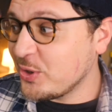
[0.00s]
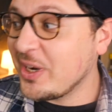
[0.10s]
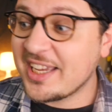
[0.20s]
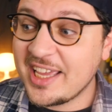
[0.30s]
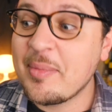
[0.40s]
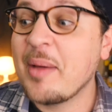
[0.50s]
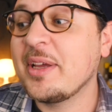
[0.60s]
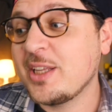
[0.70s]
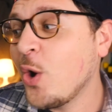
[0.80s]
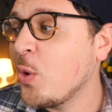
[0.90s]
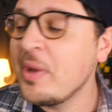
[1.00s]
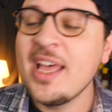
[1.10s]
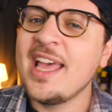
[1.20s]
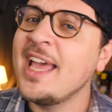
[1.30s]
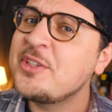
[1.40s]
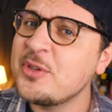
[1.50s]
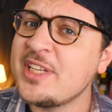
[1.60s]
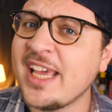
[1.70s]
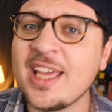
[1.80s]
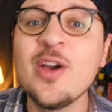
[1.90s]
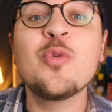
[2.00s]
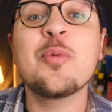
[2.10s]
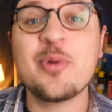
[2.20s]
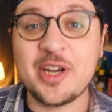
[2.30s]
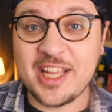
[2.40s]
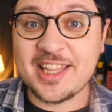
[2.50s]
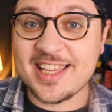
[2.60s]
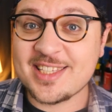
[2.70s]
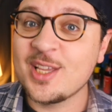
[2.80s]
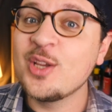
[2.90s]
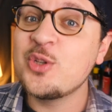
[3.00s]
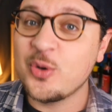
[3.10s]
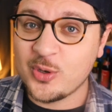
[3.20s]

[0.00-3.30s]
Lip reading: Döner Kebab at home, and today we're bringing this to a